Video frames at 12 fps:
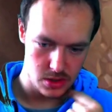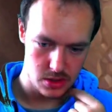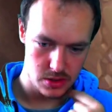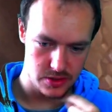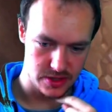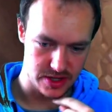
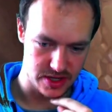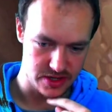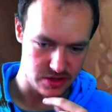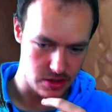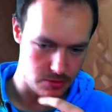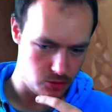Thinking, is
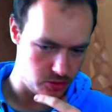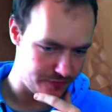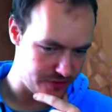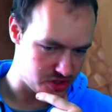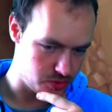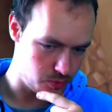there a more
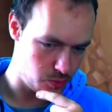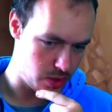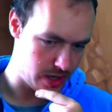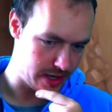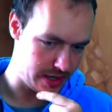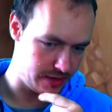efficient
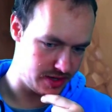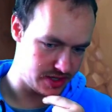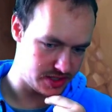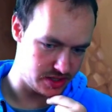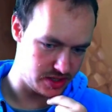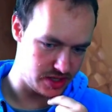way? This
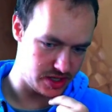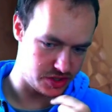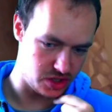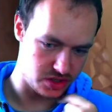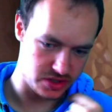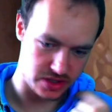and this
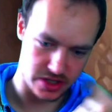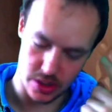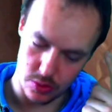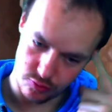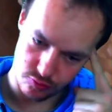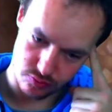doesn't
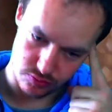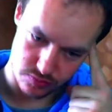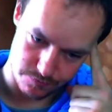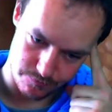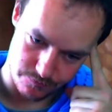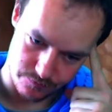kill
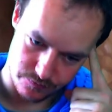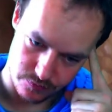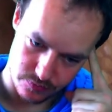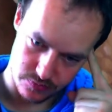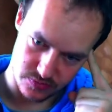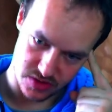
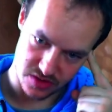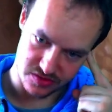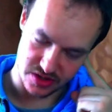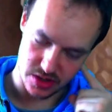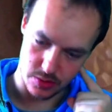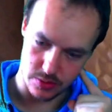
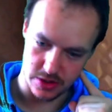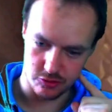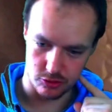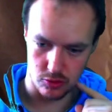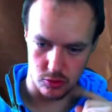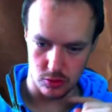their
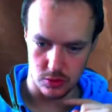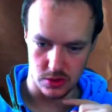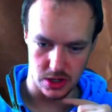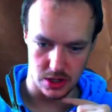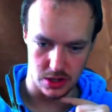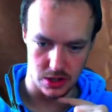Trigore
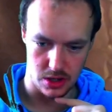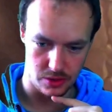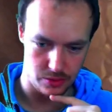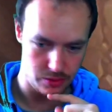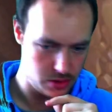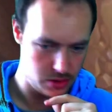alone.